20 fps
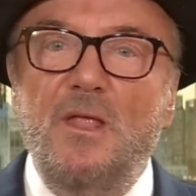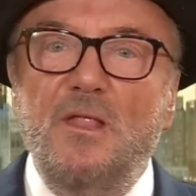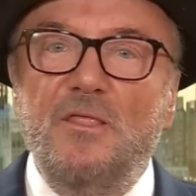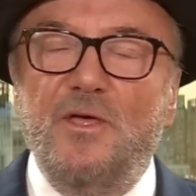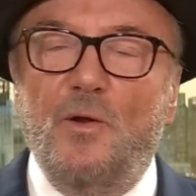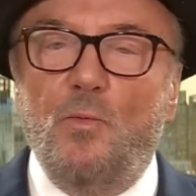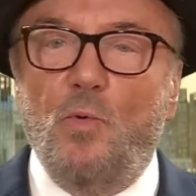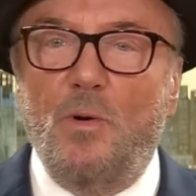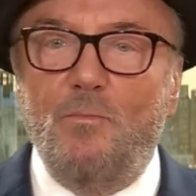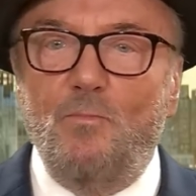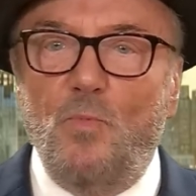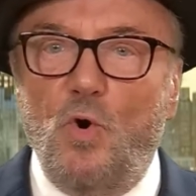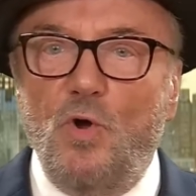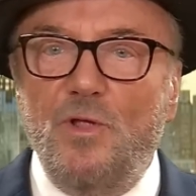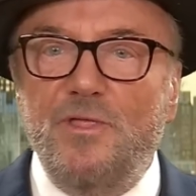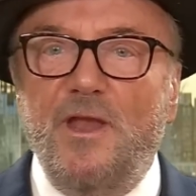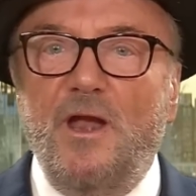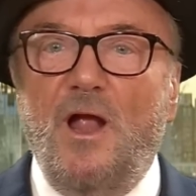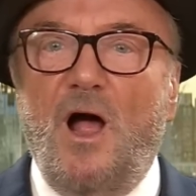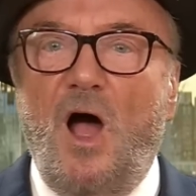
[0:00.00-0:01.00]
there were more
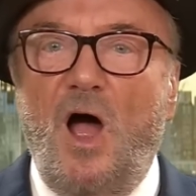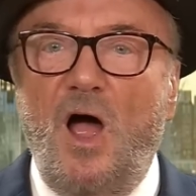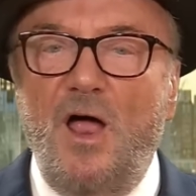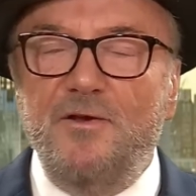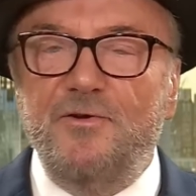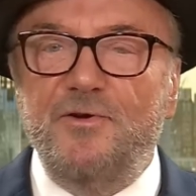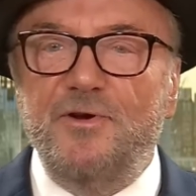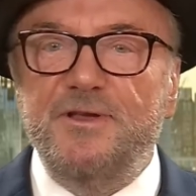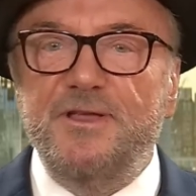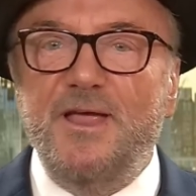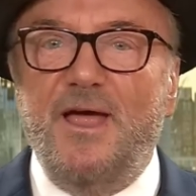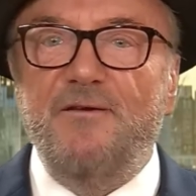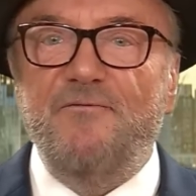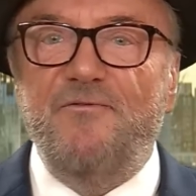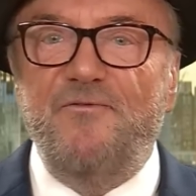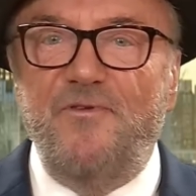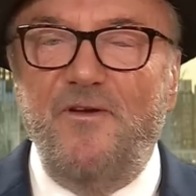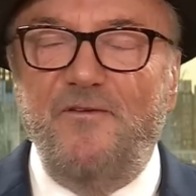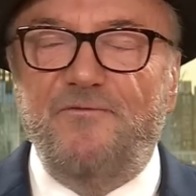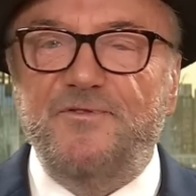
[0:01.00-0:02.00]
than
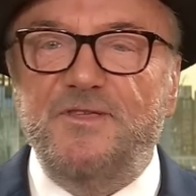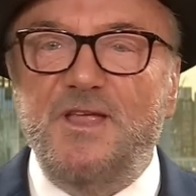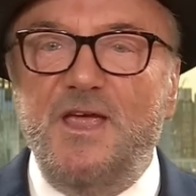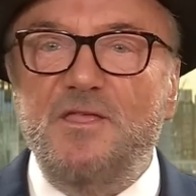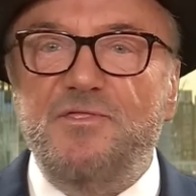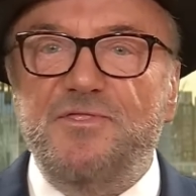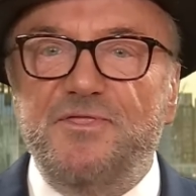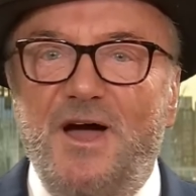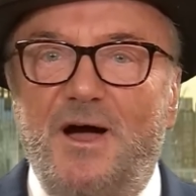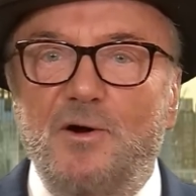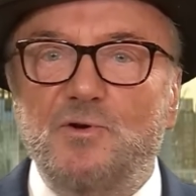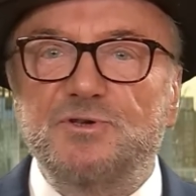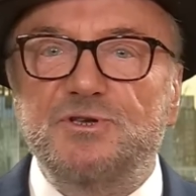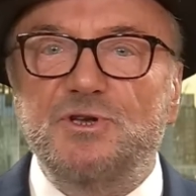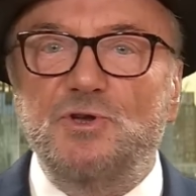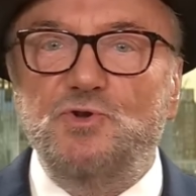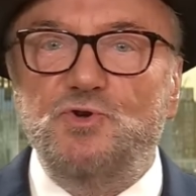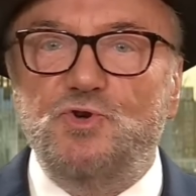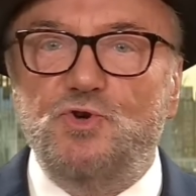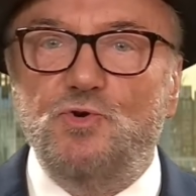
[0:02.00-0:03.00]

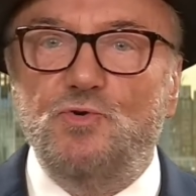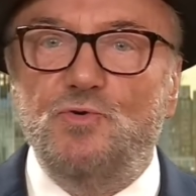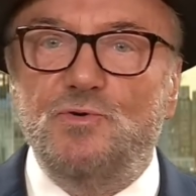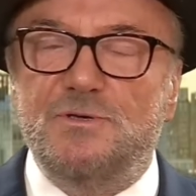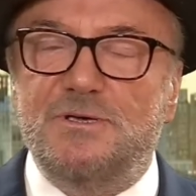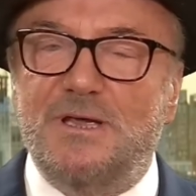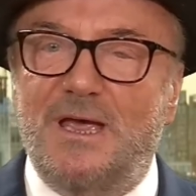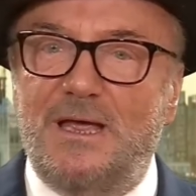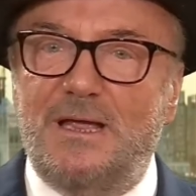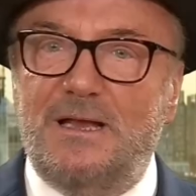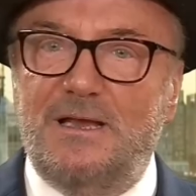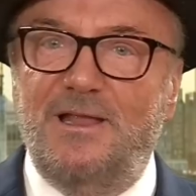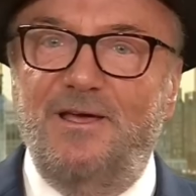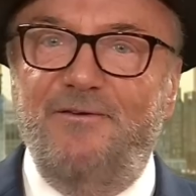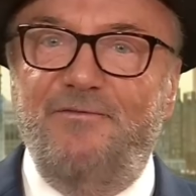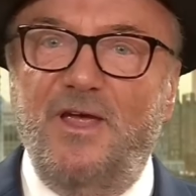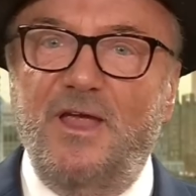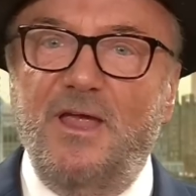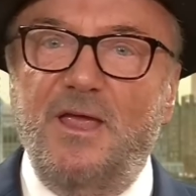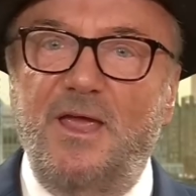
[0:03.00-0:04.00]
150,000 Jews
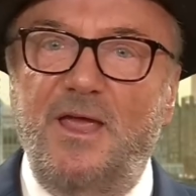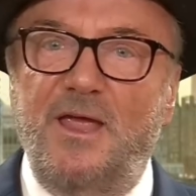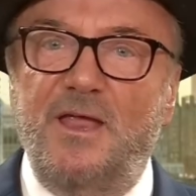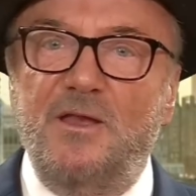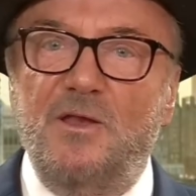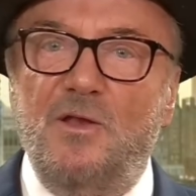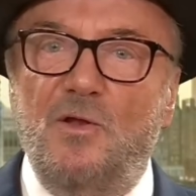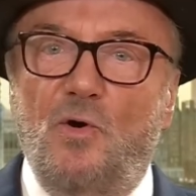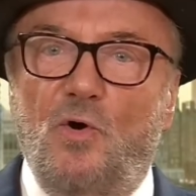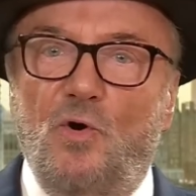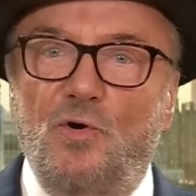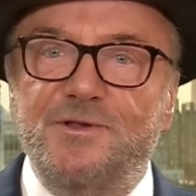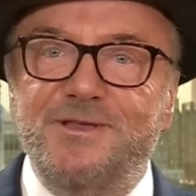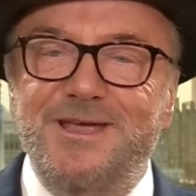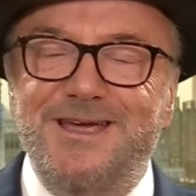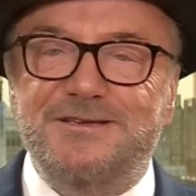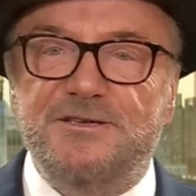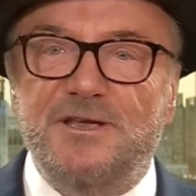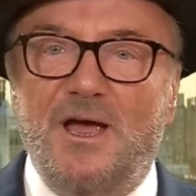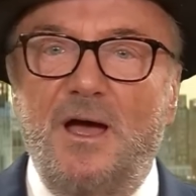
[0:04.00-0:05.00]
living in
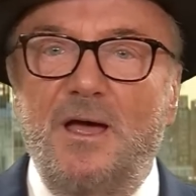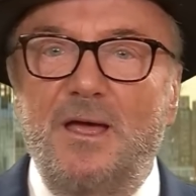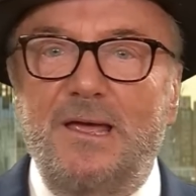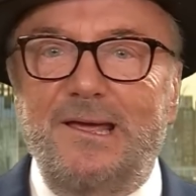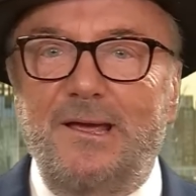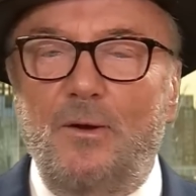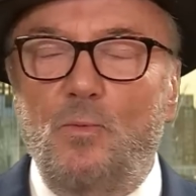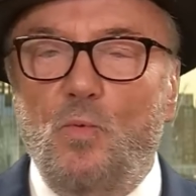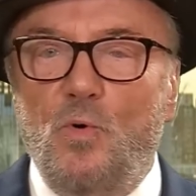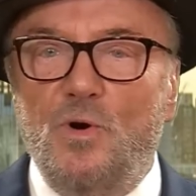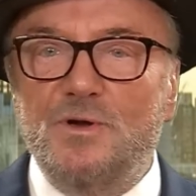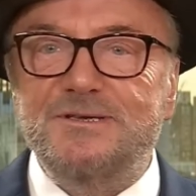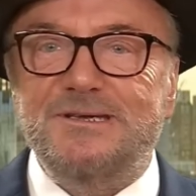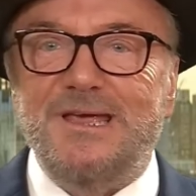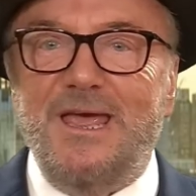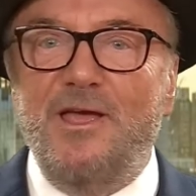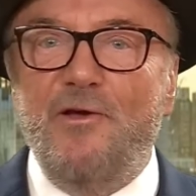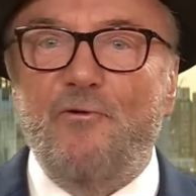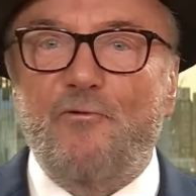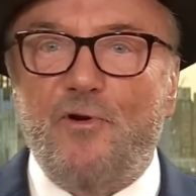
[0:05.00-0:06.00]
Odessa. It was
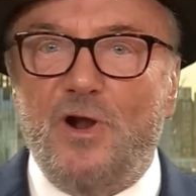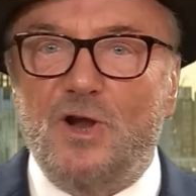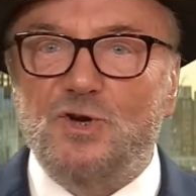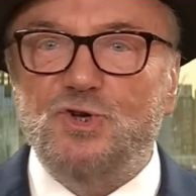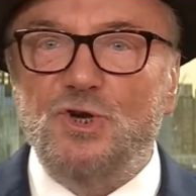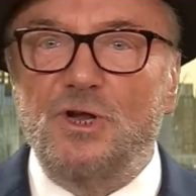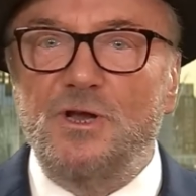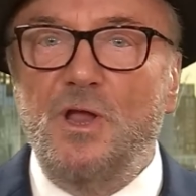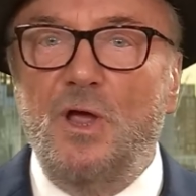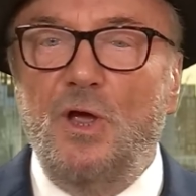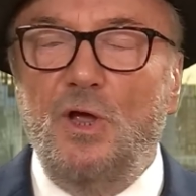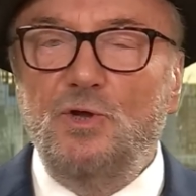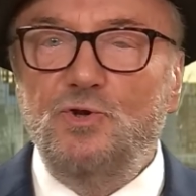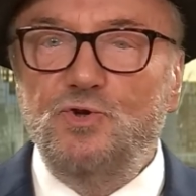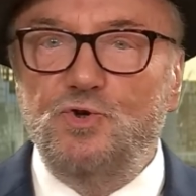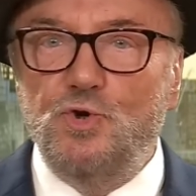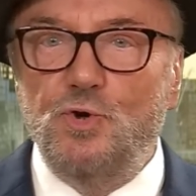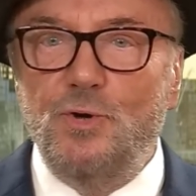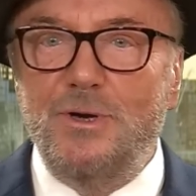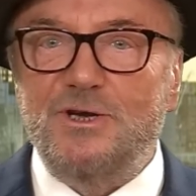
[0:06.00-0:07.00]
a Russian
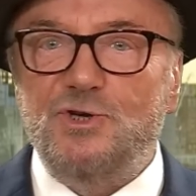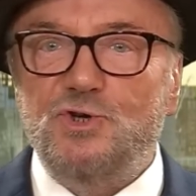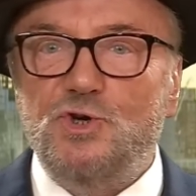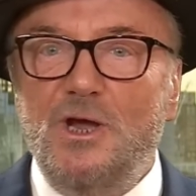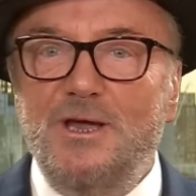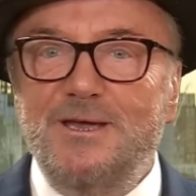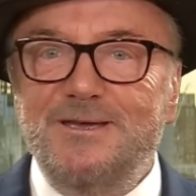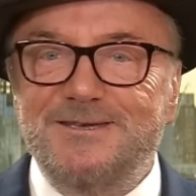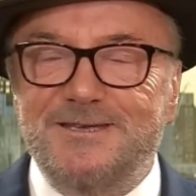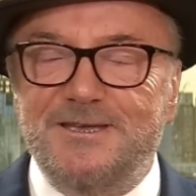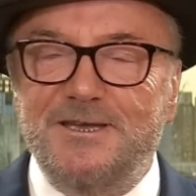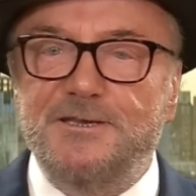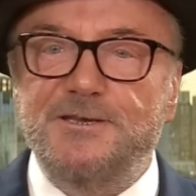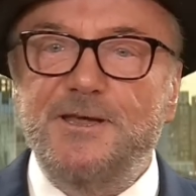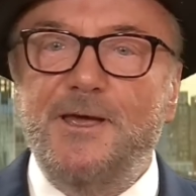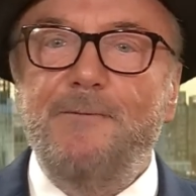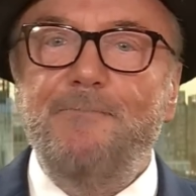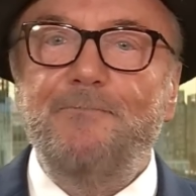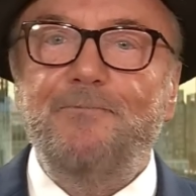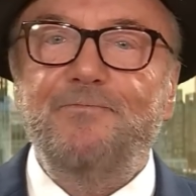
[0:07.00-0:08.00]
Jewish city.